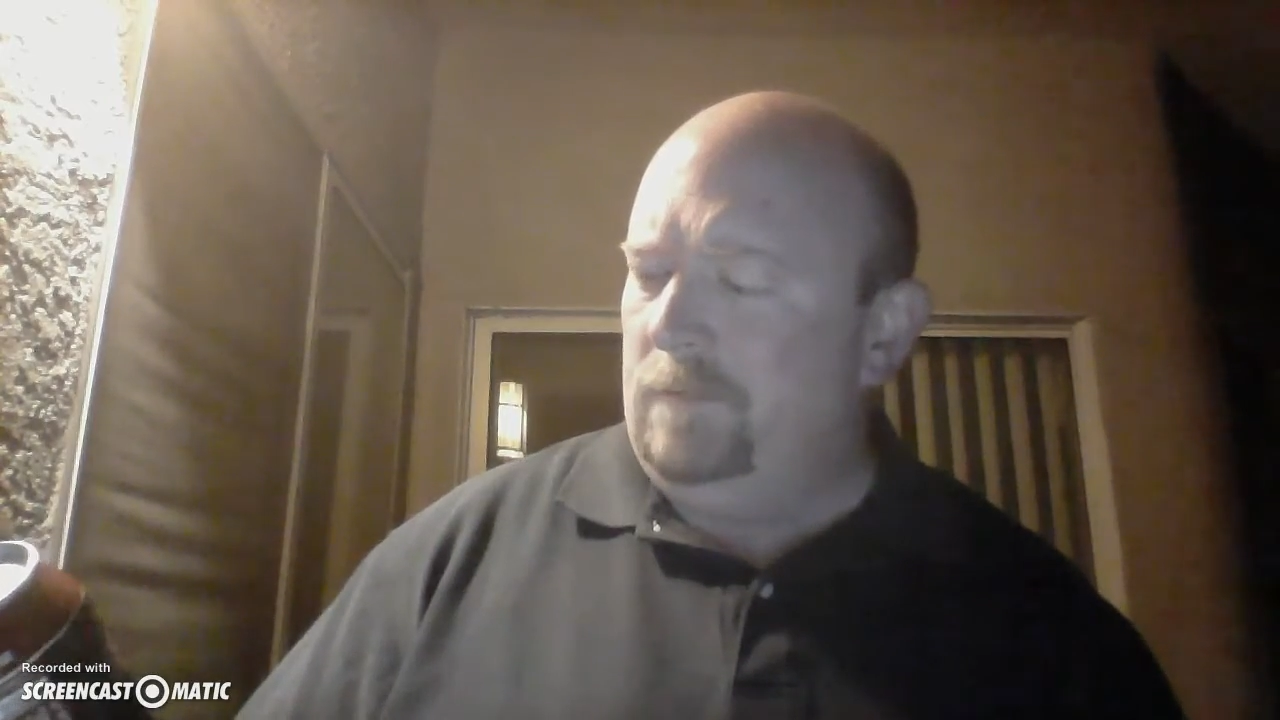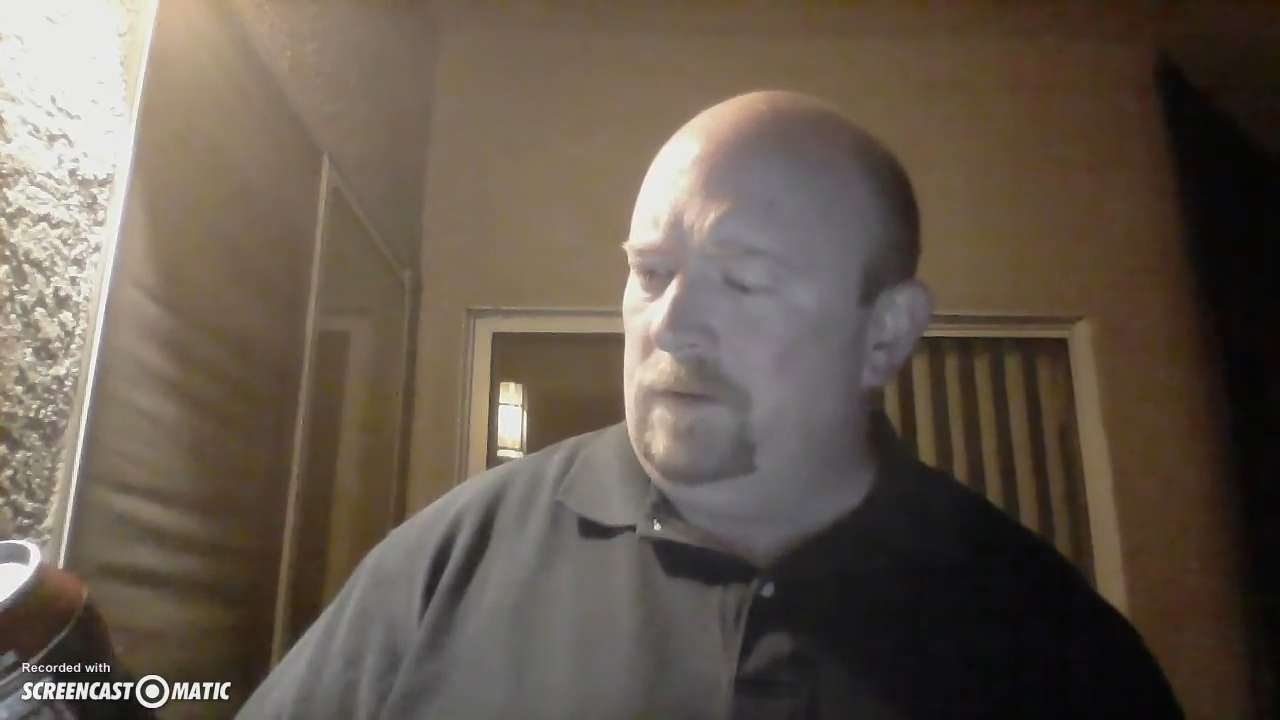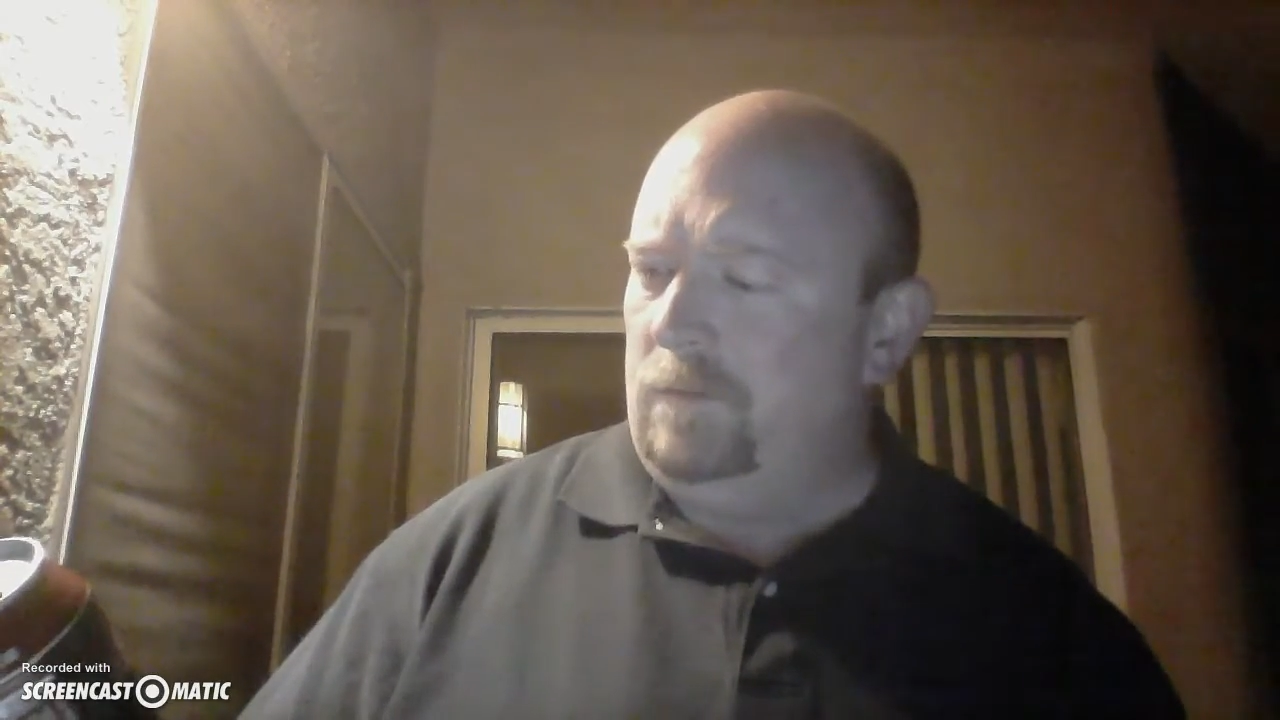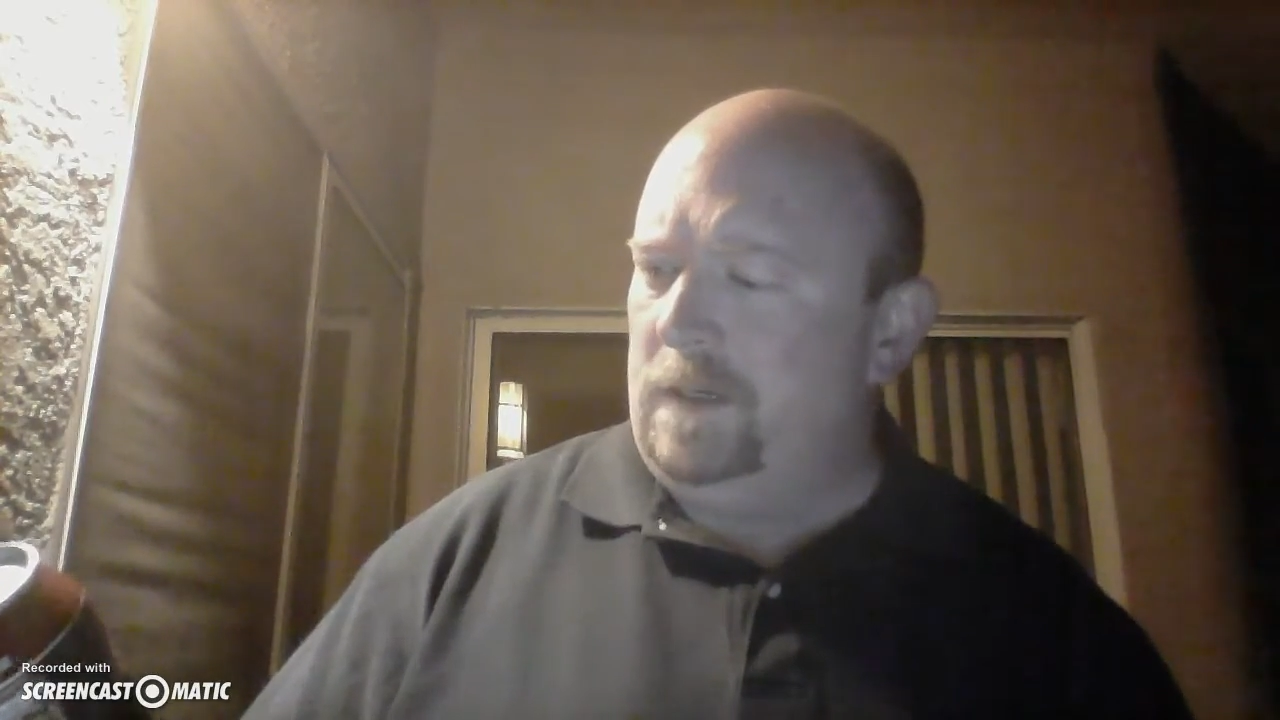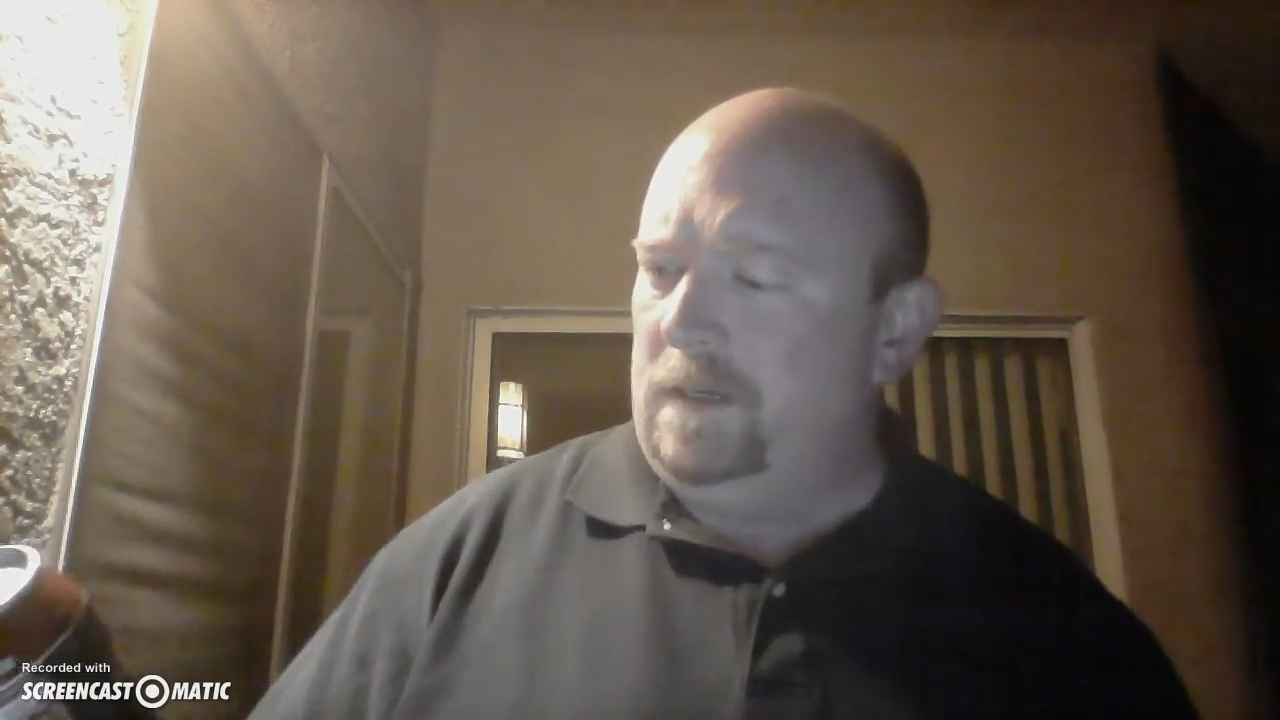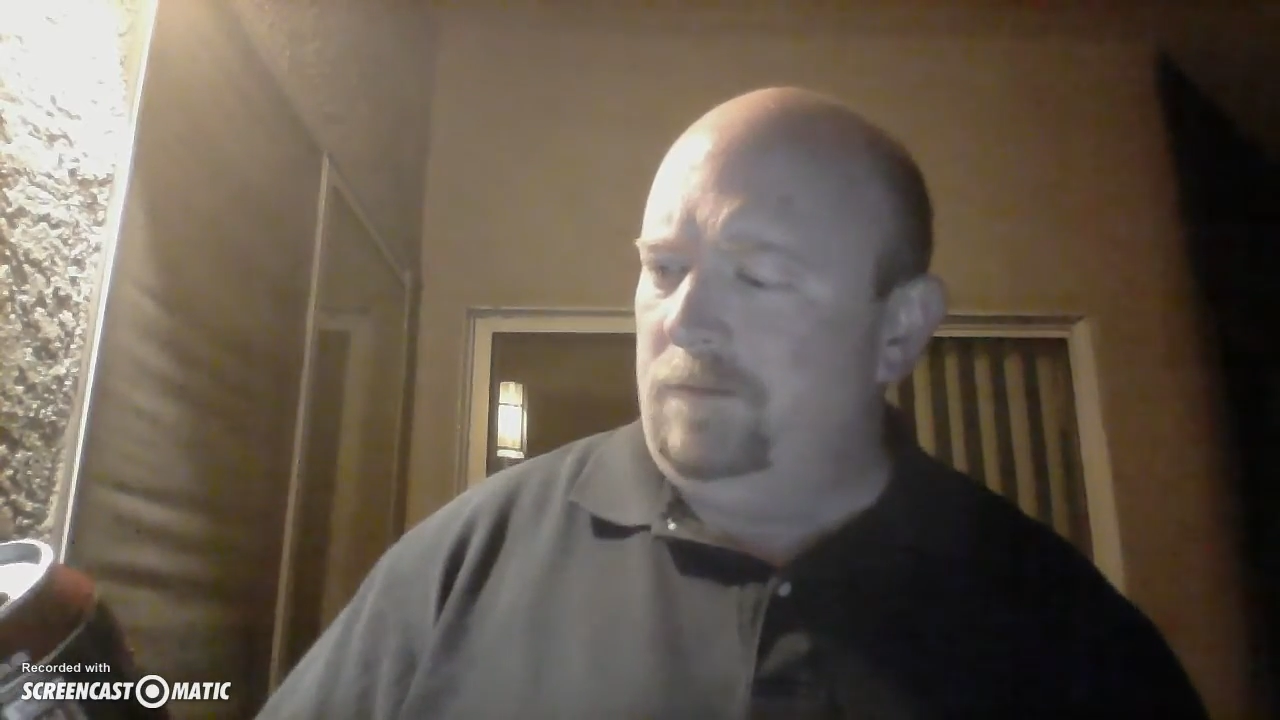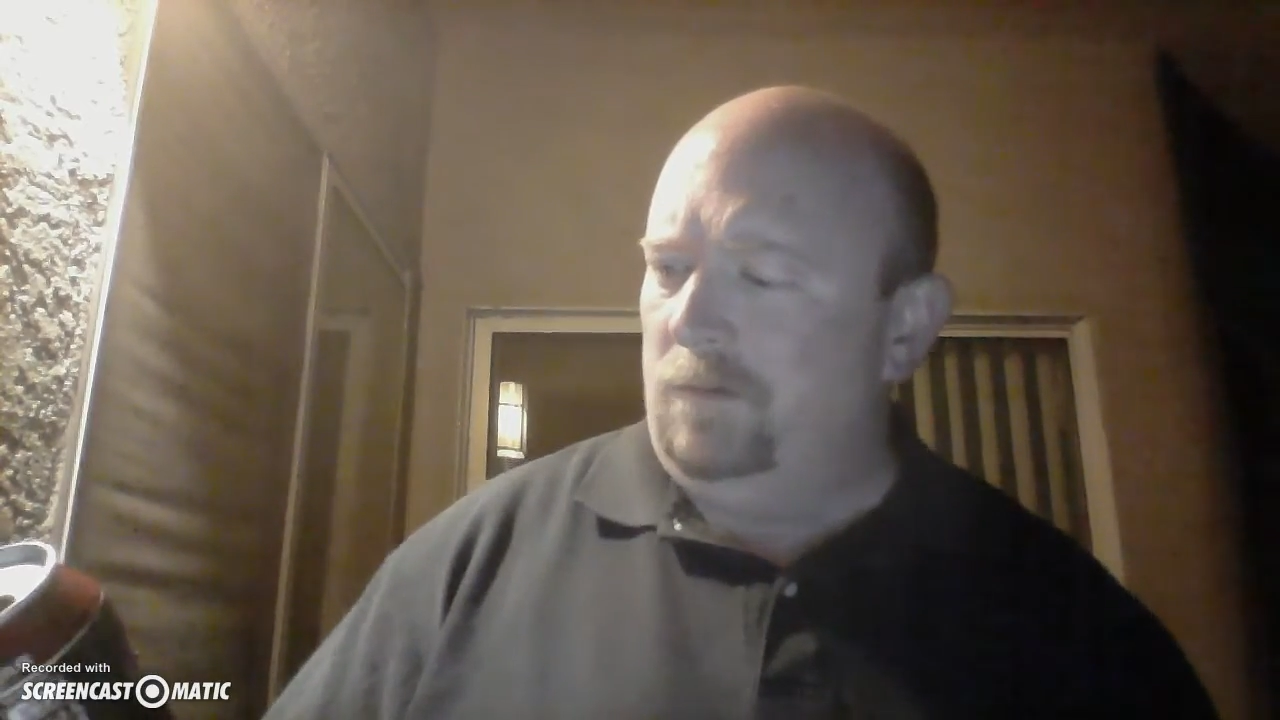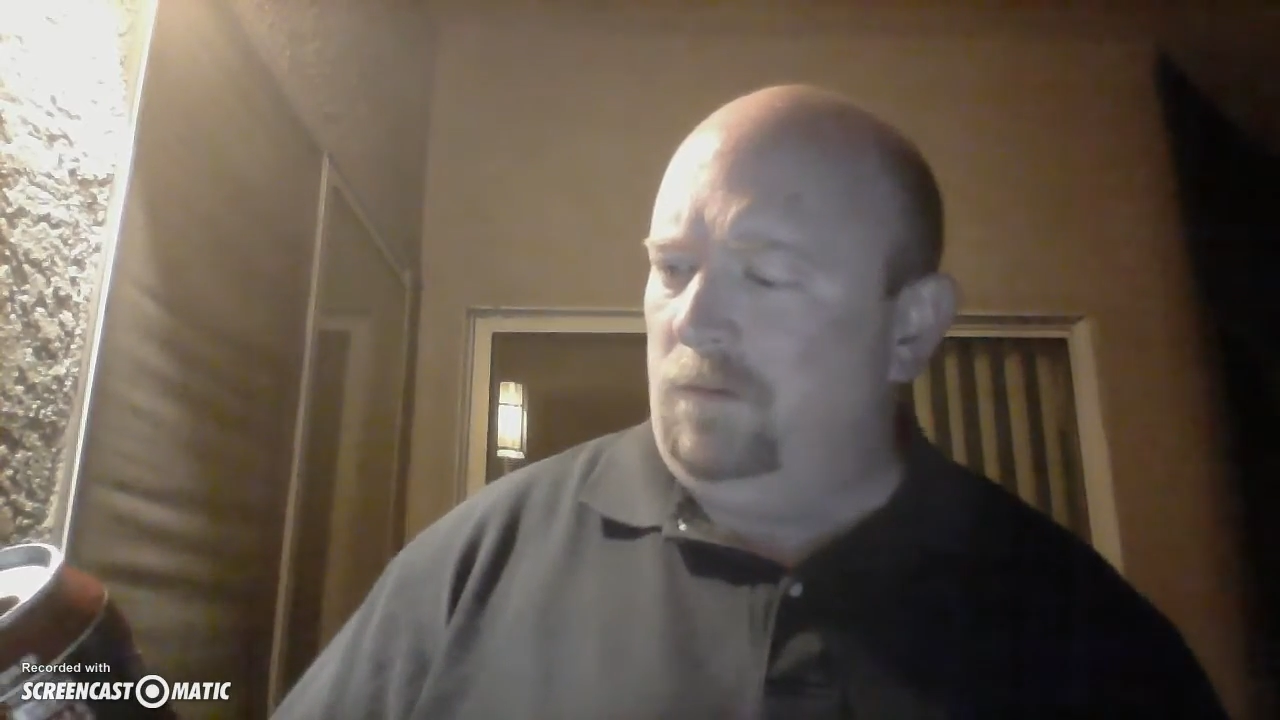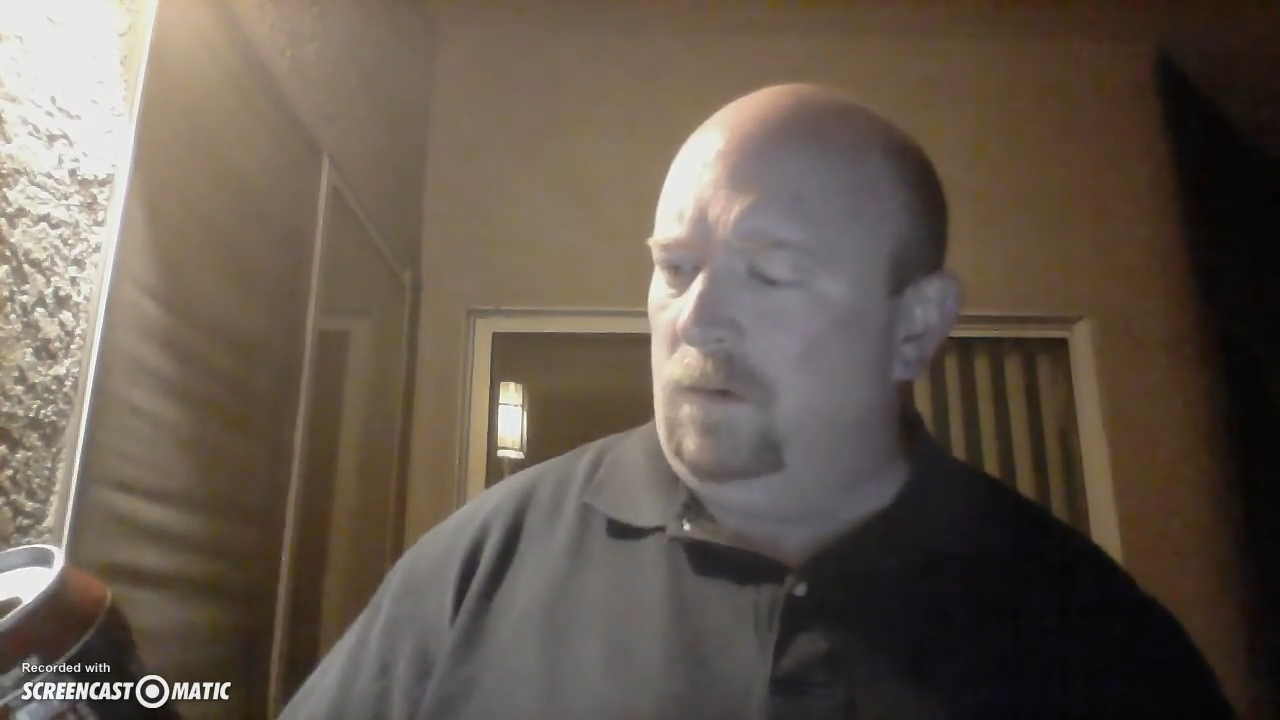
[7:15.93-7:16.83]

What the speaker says: I want to give it a 4.0